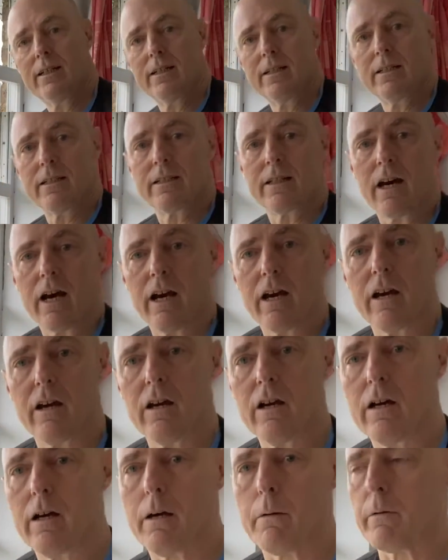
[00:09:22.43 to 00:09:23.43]
So
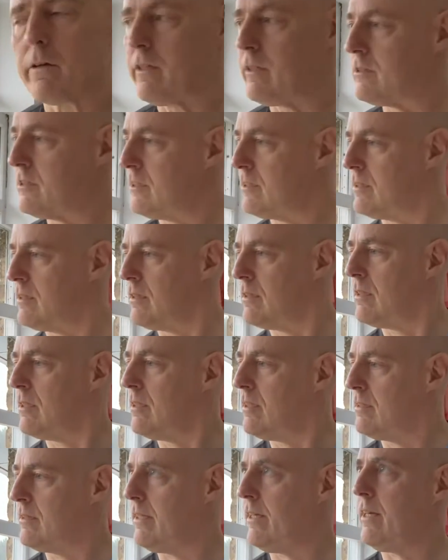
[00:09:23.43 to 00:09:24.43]
I'm going to just
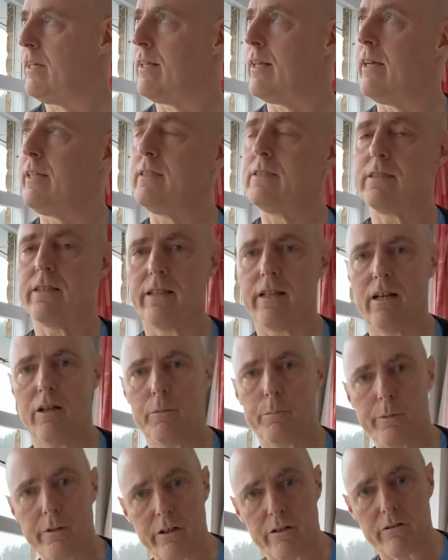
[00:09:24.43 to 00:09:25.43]
deglaze the
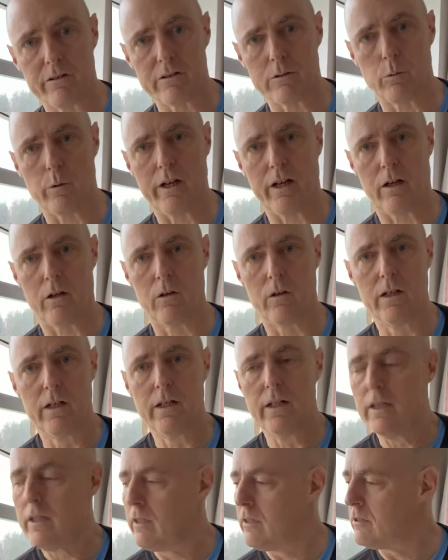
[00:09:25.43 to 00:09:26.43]
opener as well,
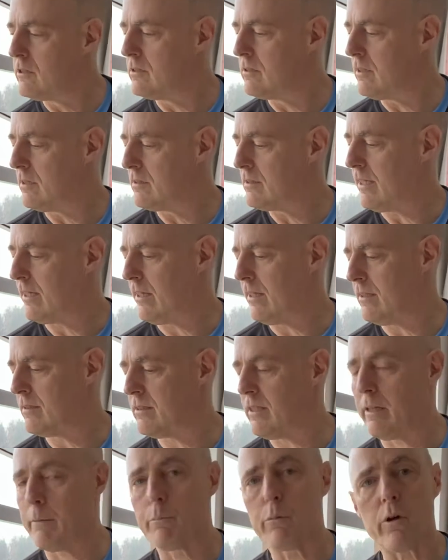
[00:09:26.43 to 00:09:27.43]
which is exactly the
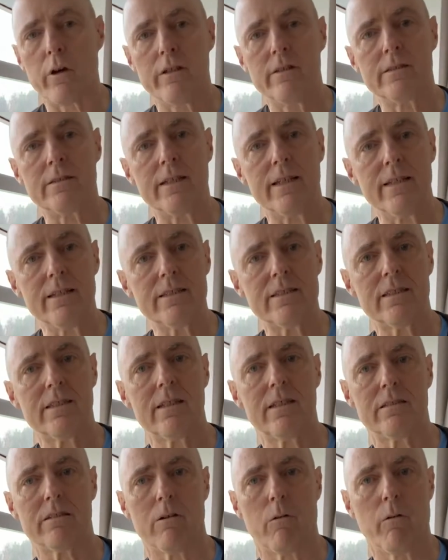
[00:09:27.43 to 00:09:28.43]
same process,
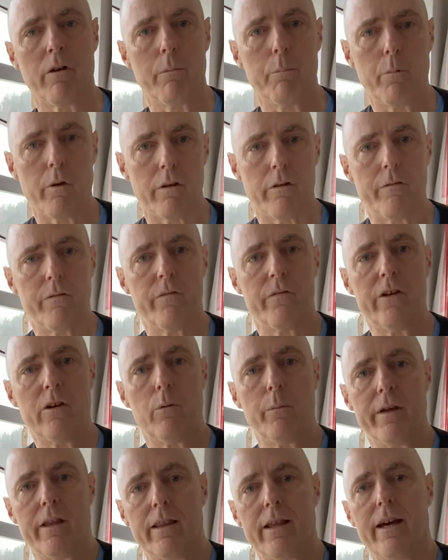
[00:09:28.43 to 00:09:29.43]
so I won't bother
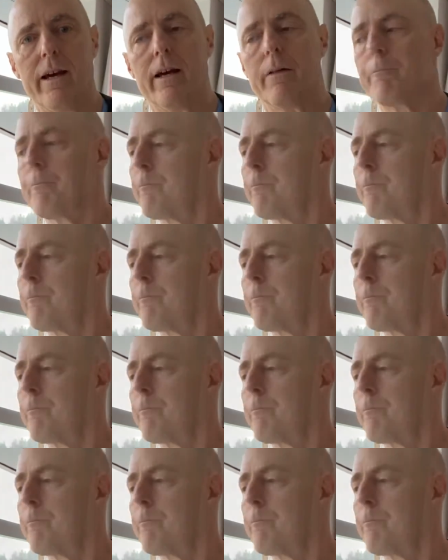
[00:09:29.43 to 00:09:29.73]
filming that.